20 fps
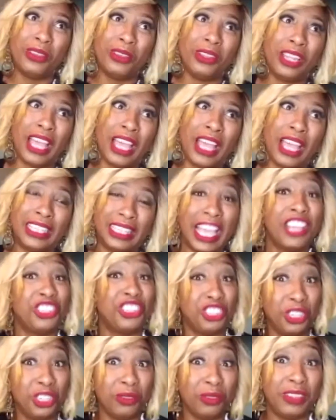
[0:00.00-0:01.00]
like that
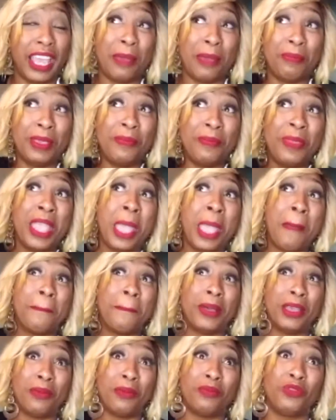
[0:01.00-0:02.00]
shift happened.
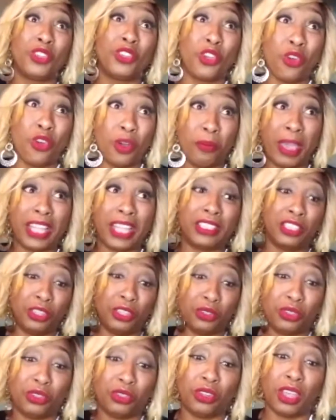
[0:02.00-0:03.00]
But going back to
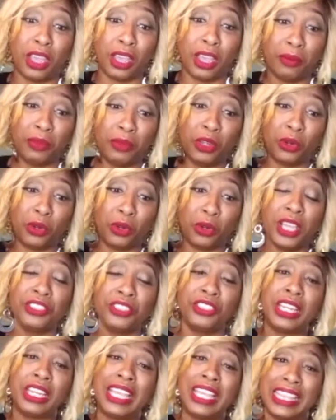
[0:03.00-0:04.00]
your
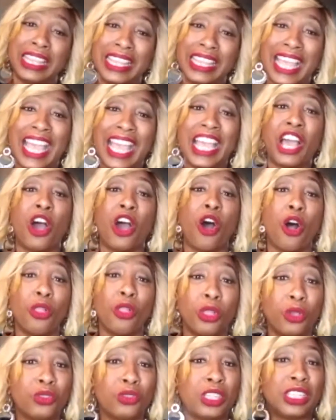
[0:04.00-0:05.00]
question, and that
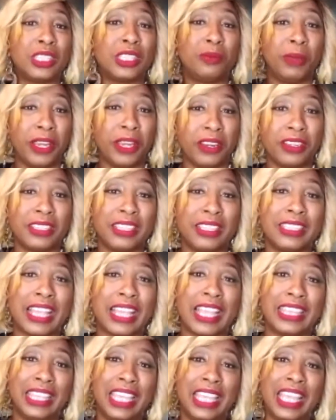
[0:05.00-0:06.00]
all those experiences,
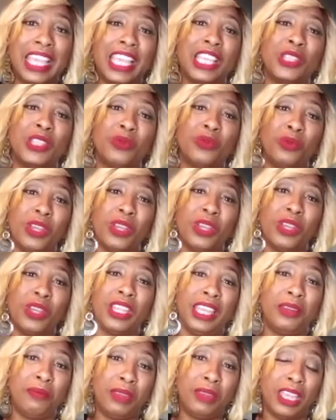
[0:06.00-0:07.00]
I think, is what
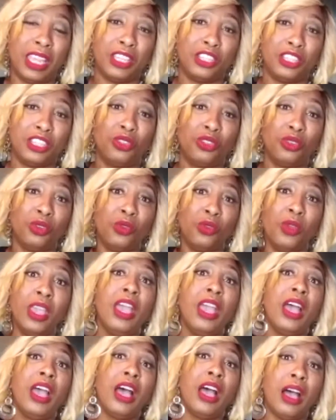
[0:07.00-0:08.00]
led me to
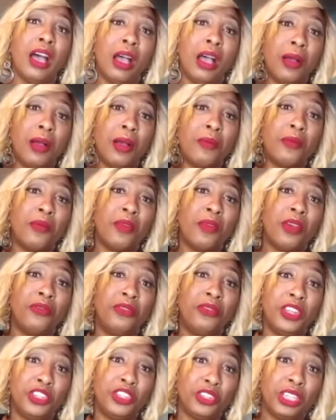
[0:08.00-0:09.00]

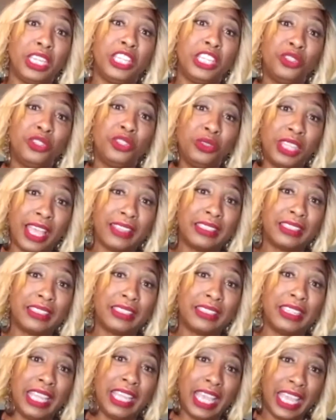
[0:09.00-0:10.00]
eventually in
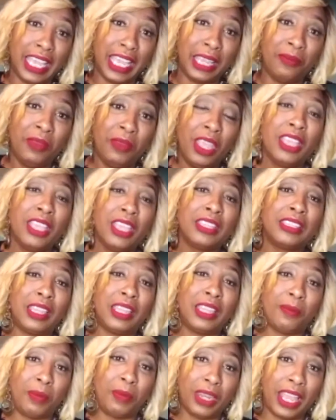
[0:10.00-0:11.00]
2008
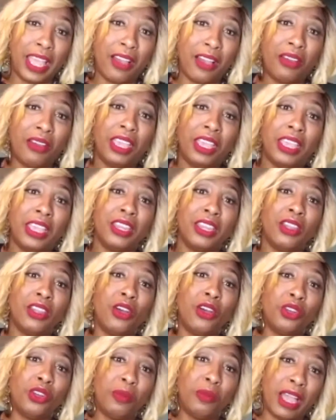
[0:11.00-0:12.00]
stepping out and
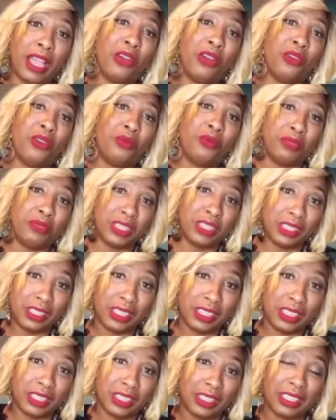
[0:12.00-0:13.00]
owning my own
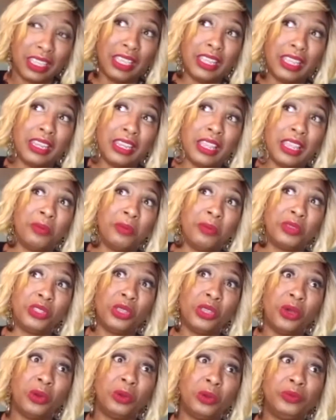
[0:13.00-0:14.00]
business. And
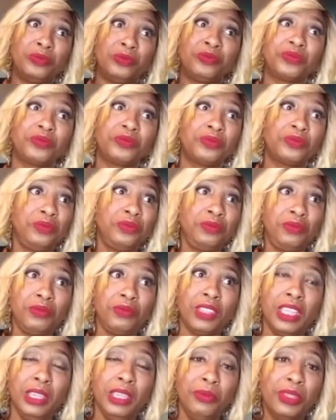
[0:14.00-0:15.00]
so
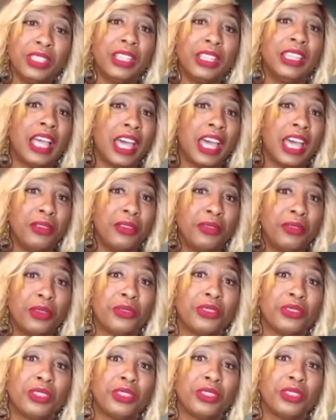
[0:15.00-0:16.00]
it was a lot of
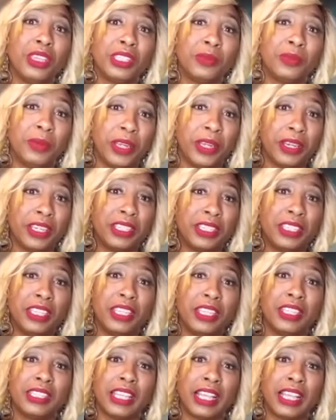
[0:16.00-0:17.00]
those
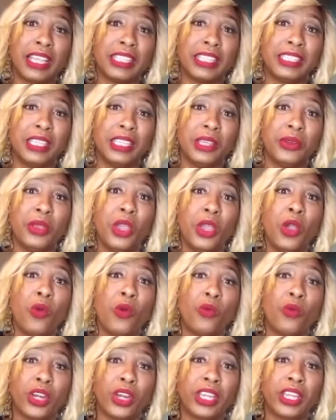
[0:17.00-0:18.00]
experiences, like I said,
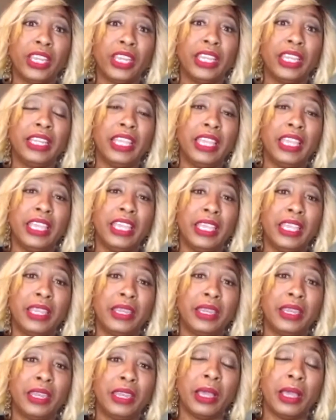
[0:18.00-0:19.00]
working
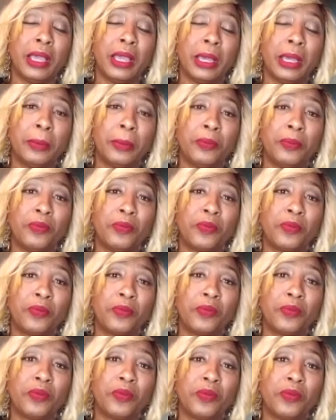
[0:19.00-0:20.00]
in
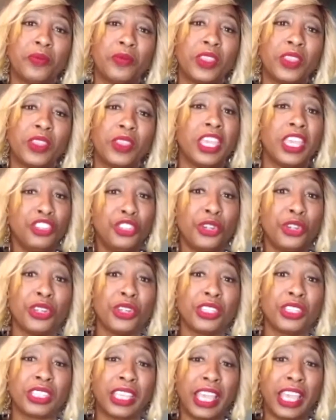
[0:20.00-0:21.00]
the
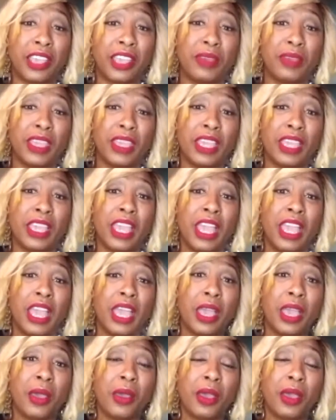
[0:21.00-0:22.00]
insurance gave me
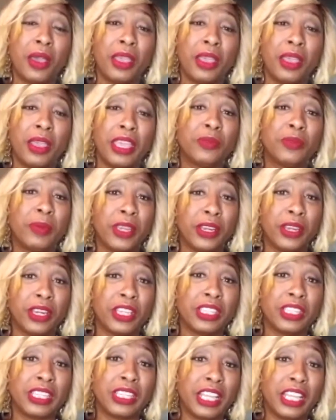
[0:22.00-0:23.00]

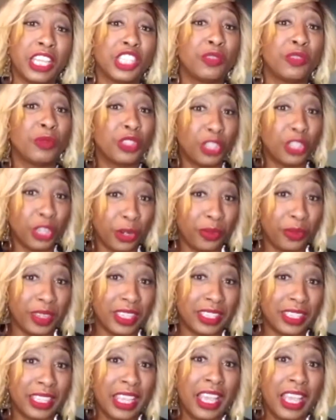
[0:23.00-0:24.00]
experience in customer
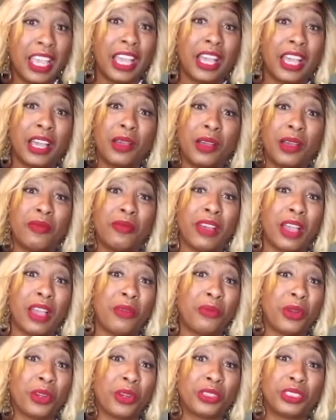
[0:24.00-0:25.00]
service. I
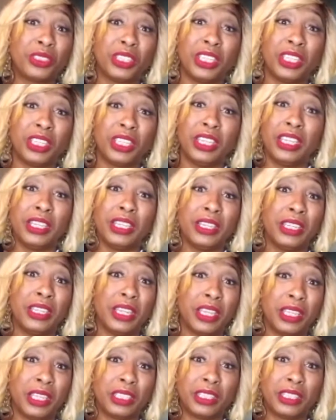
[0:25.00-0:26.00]
worked
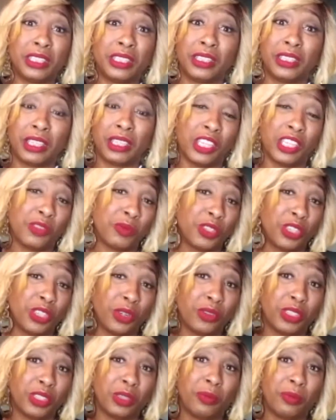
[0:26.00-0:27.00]
in the customer
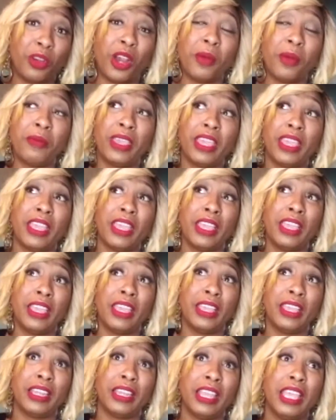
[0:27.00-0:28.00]
service department,
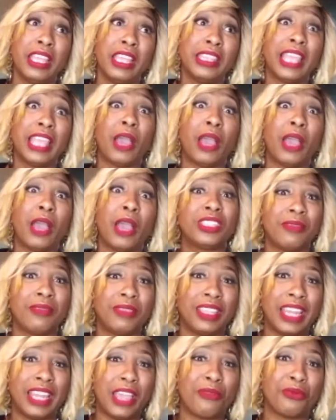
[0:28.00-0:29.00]
and that was
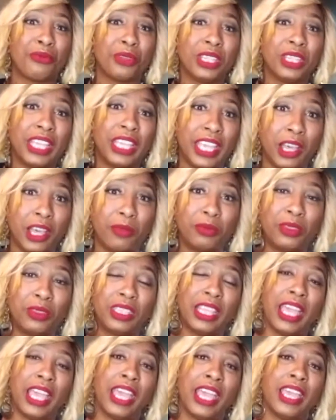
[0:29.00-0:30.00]
something that really helped
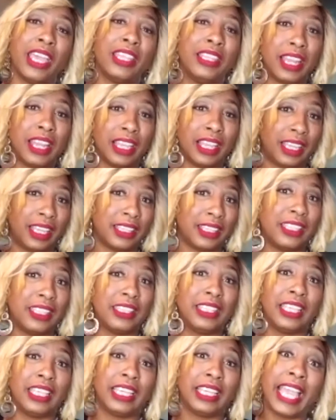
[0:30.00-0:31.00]
with that. And then, like I
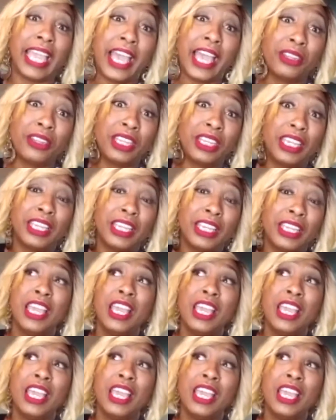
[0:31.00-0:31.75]
said, the accounting.